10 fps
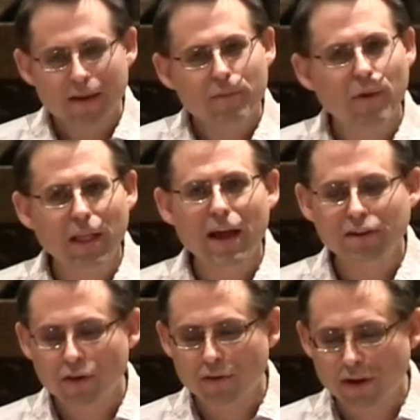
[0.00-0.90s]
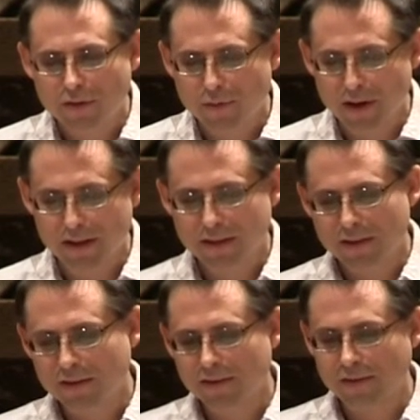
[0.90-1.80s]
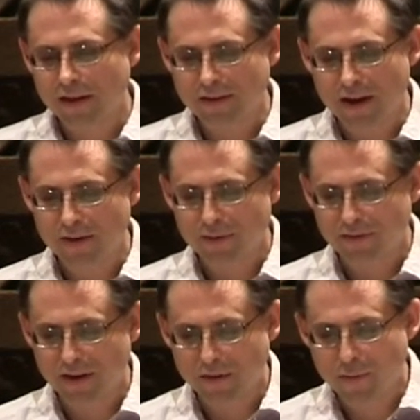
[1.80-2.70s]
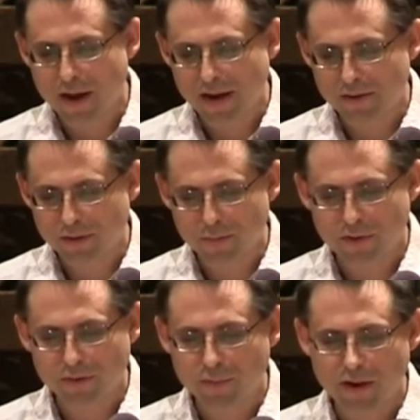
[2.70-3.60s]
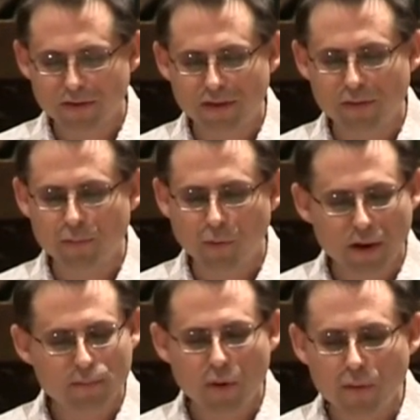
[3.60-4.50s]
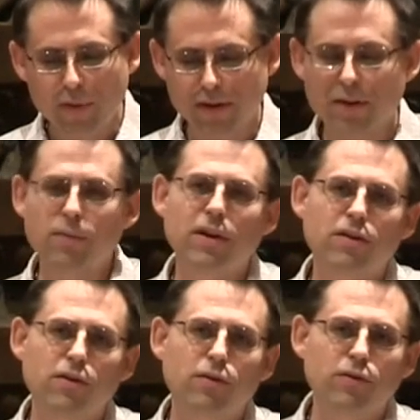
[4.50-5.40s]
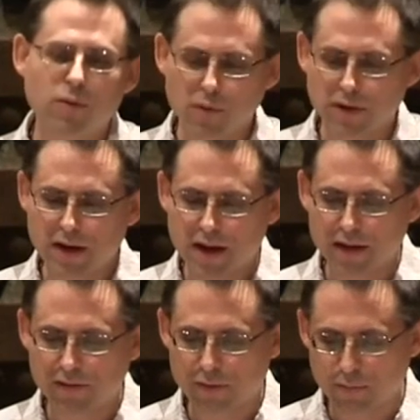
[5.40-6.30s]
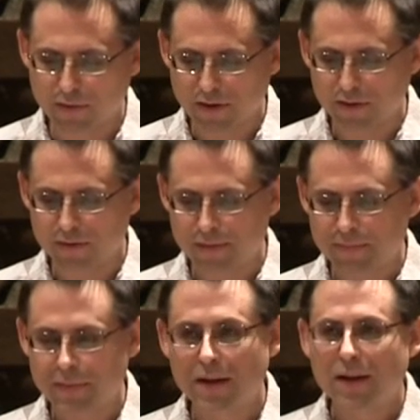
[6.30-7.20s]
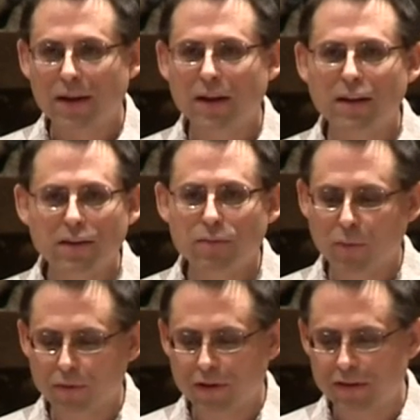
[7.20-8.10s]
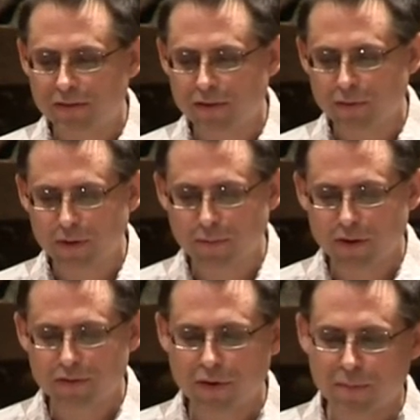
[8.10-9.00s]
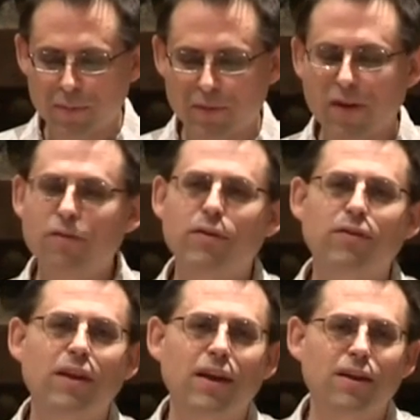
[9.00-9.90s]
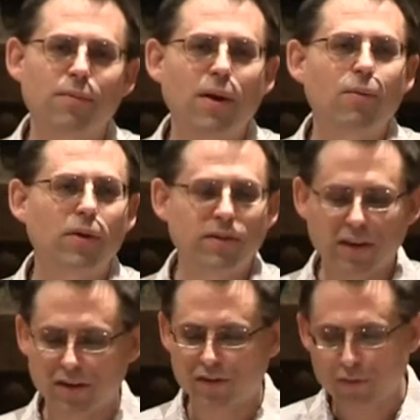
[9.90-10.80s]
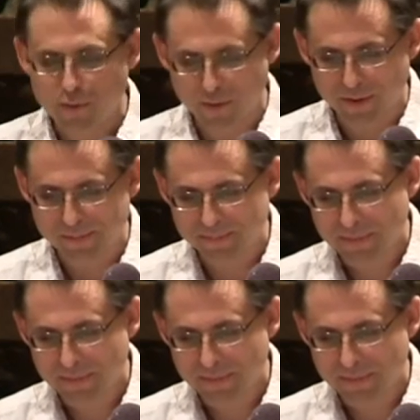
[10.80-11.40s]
While I don't agree that this is a time to stay quiet or that we should waste even one moment that we can use to organize and resist, it is worth considering what Trump himself has said about what's in store.